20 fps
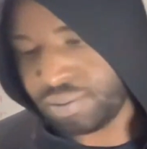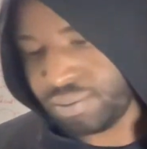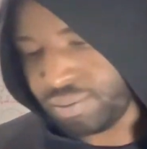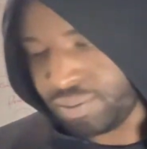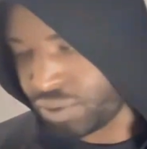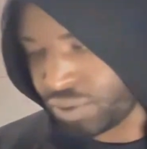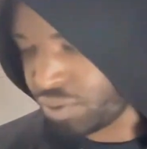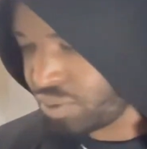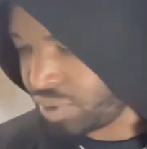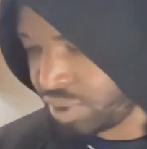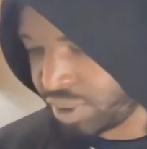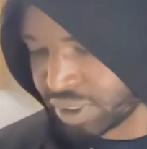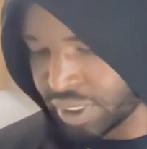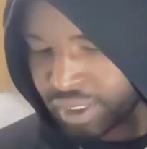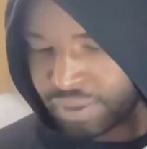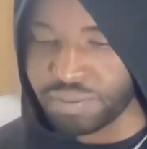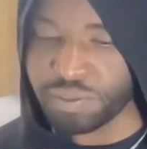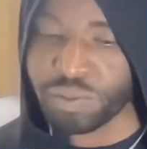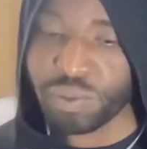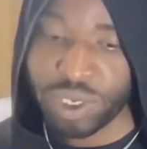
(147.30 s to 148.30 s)
So these
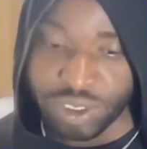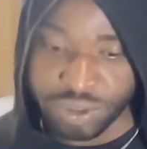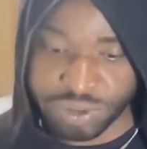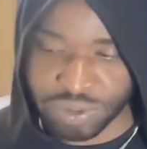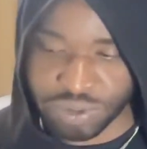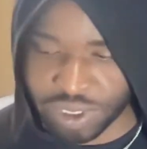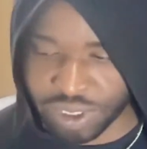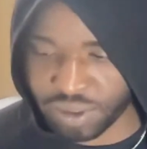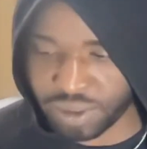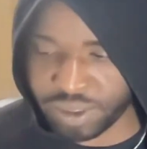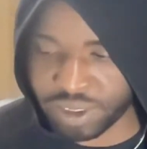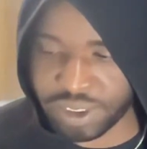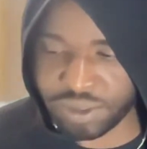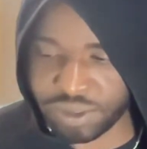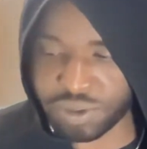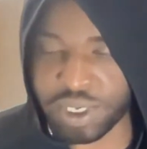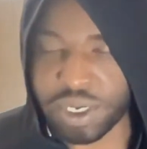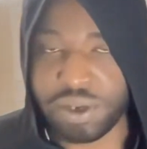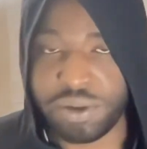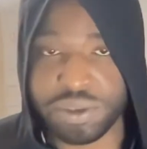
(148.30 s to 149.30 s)
are ways you can things
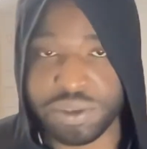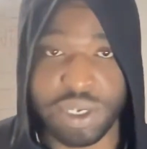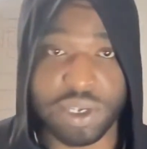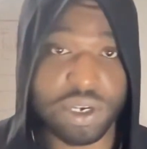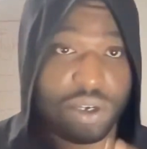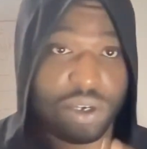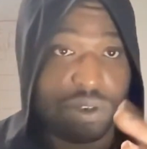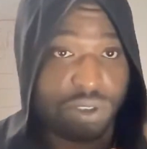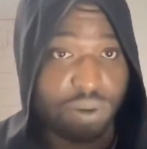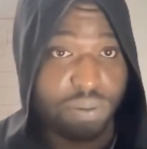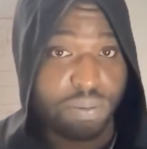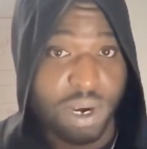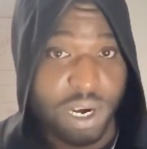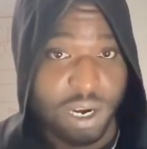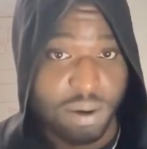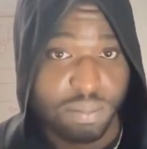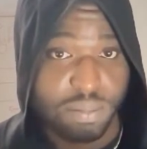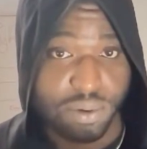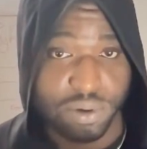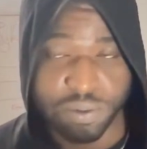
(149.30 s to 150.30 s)
you can use. And you can use your
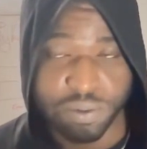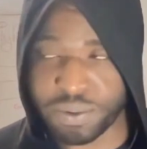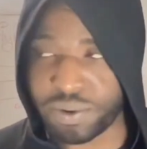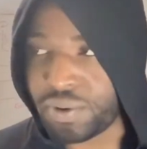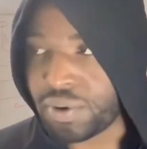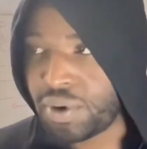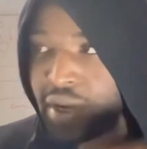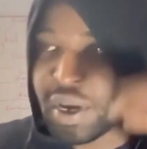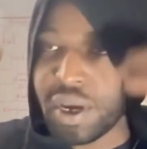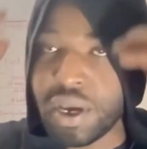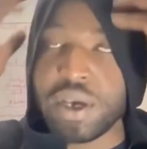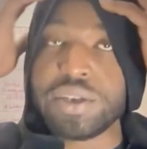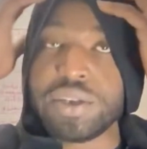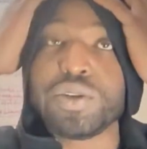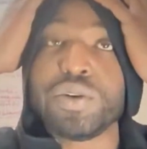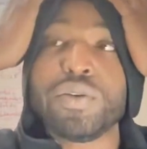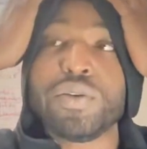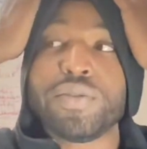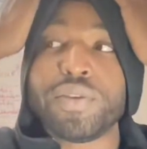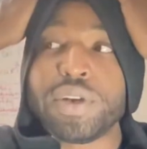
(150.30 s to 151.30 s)
MacBook Pro.
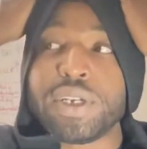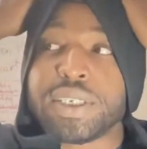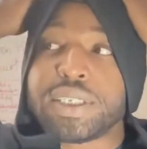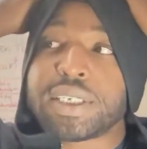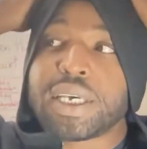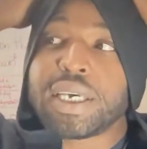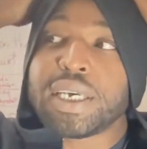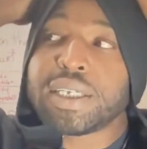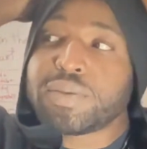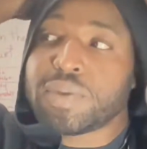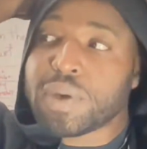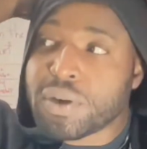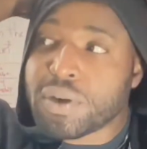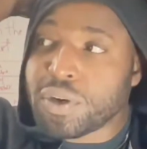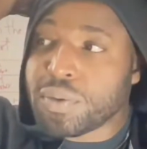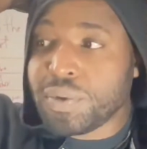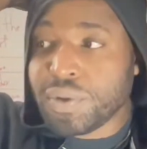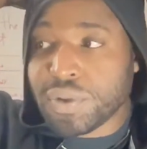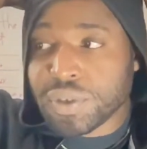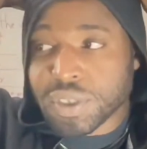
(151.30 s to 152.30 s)
So for this case, we're going
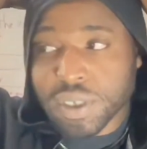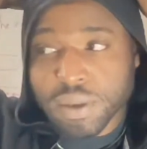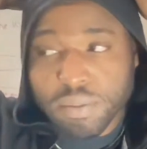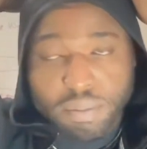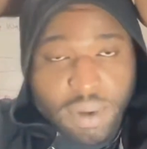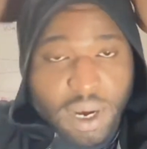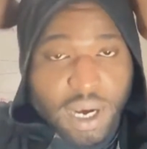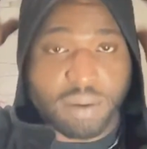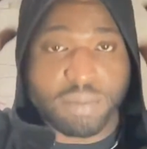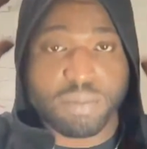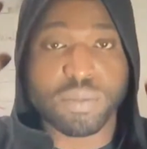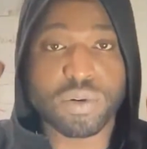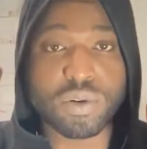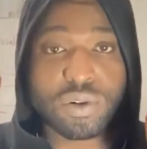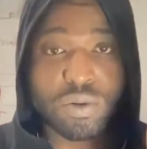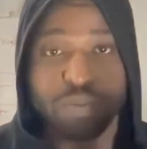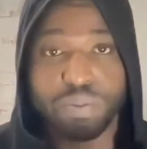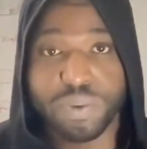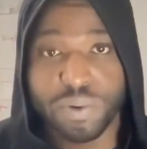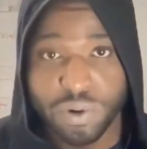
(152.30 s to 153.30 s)
to be using a MacBook
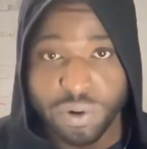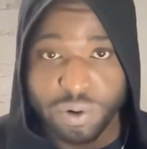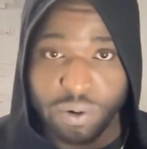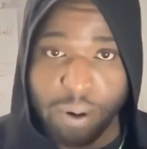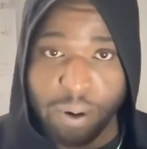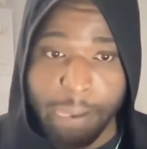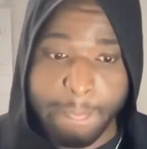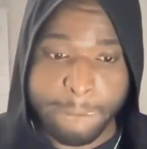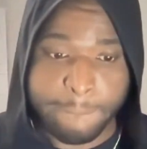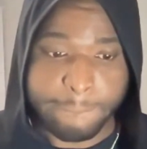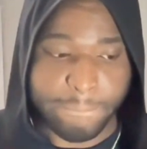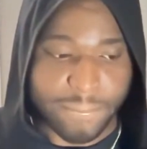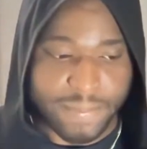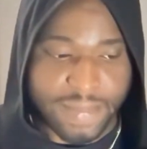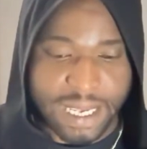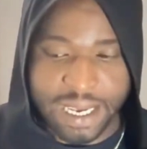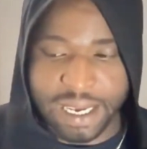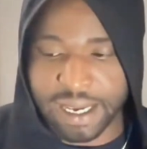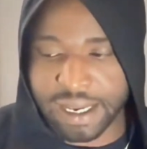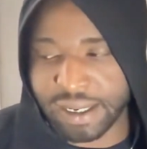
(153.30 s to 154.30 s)
Pro
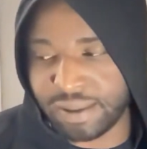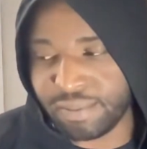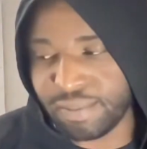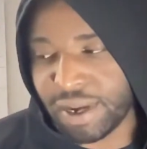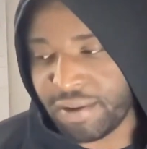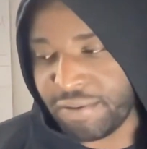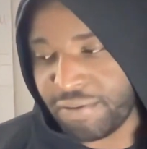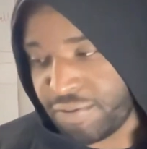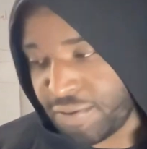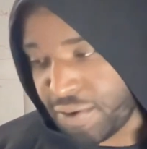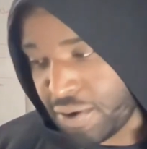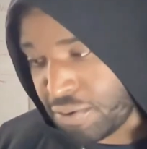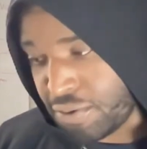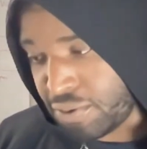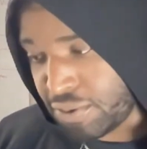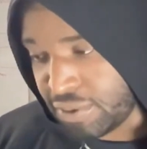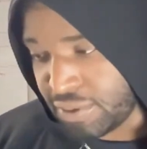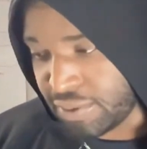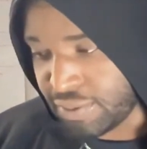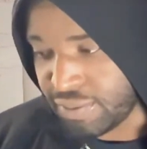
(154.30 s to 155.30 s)
and my
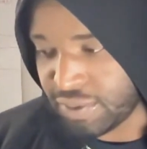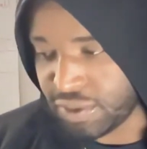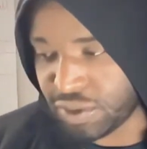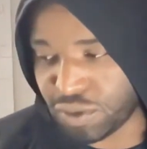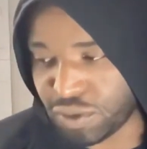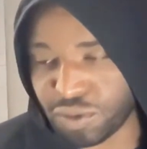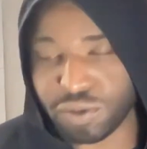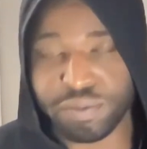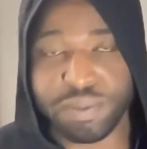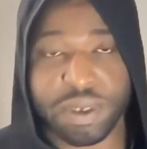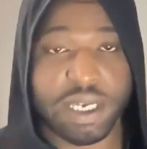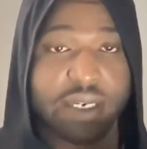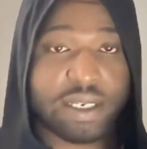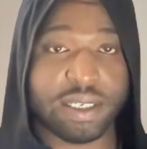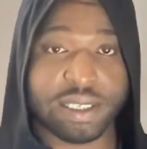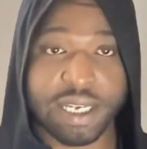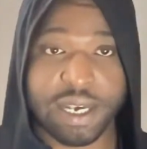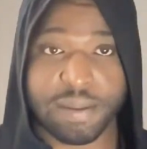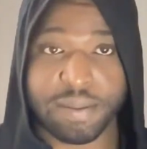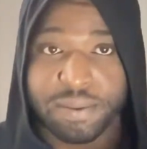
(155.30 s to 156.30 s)
phone to make
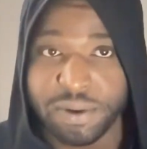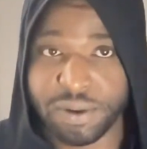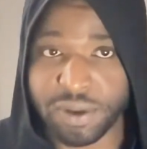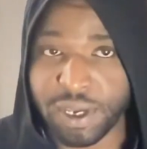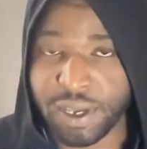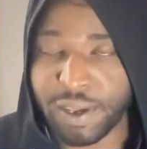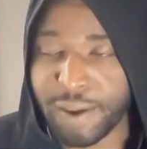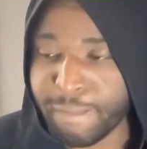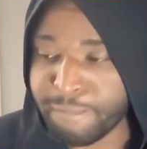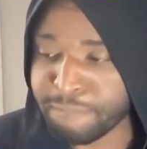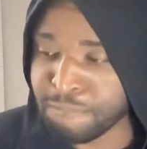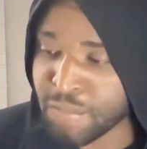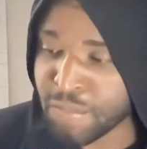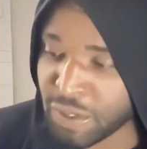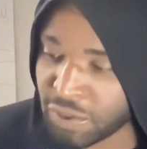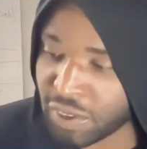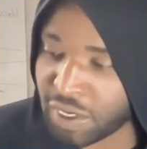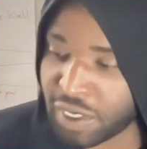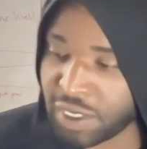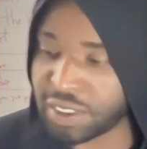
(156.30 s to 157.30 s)
this happen. Okay,
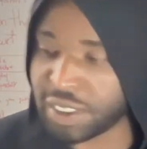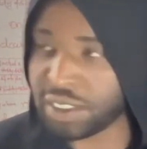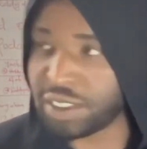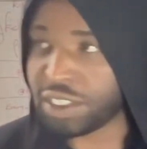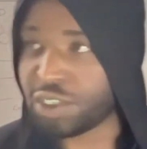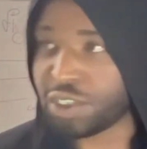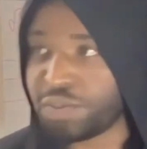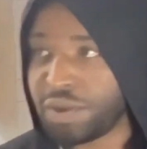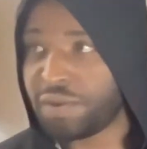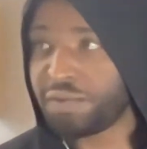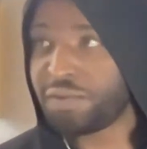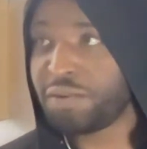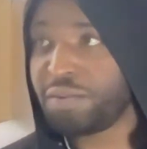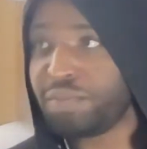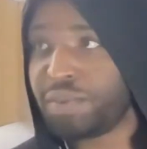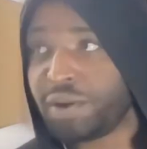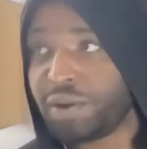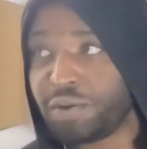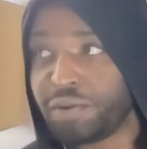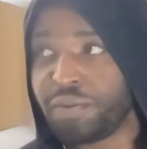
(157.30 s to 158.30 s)
ladies and gentlemen, if you
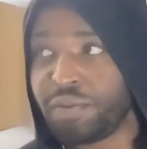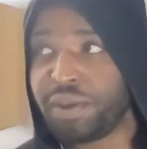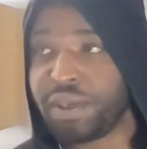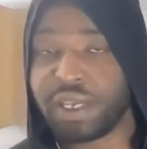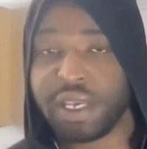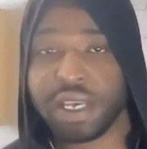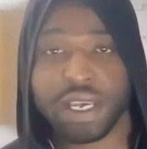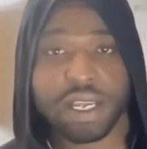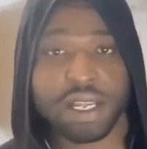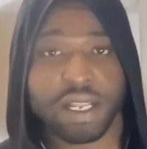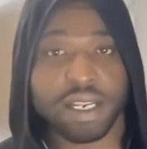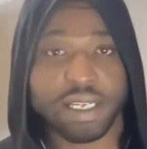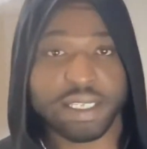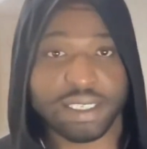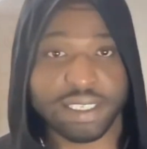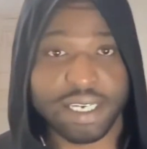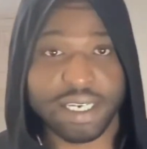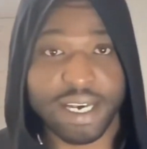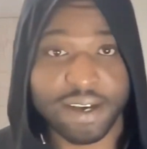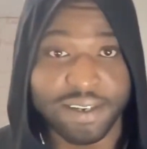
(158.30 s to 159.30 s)
bear with me, let's
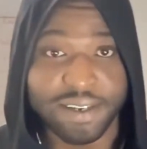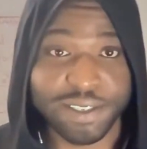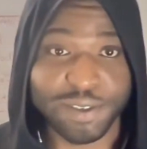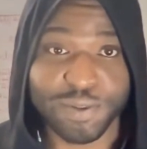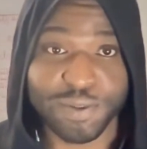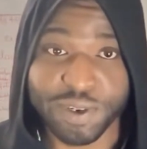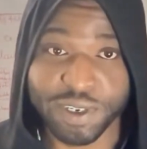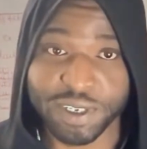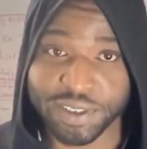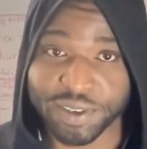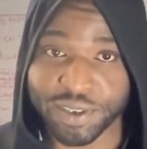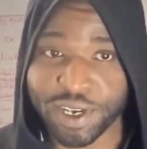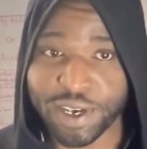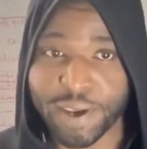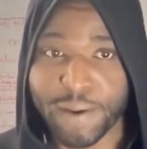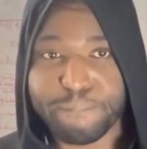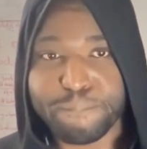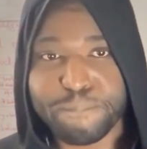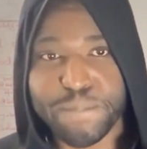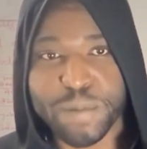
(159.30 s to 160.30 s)
see how this works.
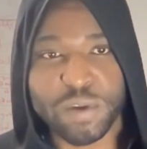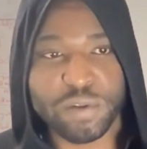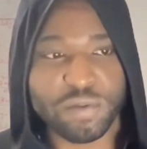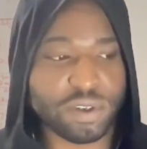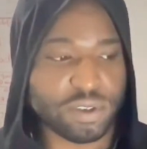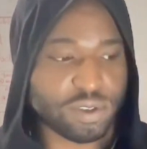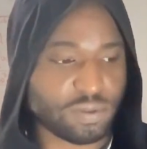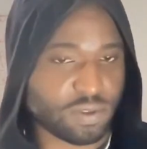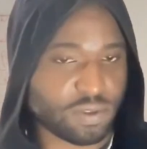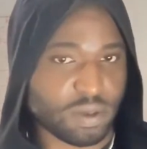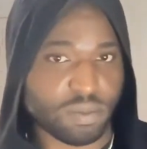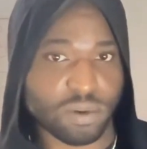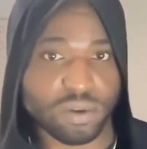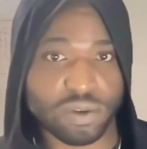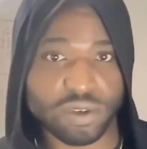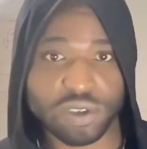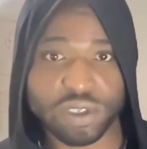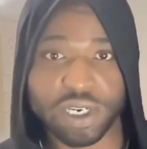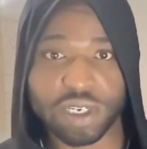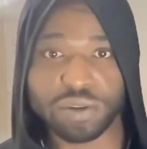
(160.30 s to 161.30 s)
Okay. So first of all, I'm
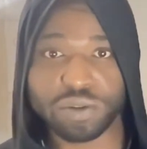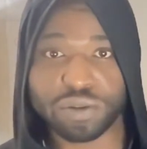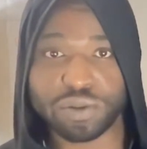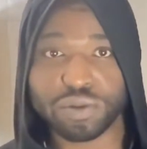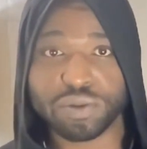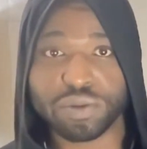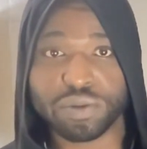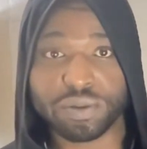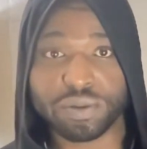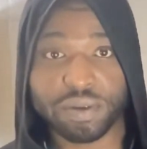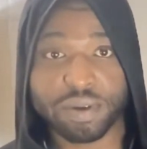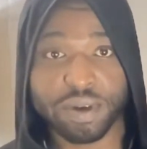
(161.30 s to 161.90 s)
going to try to.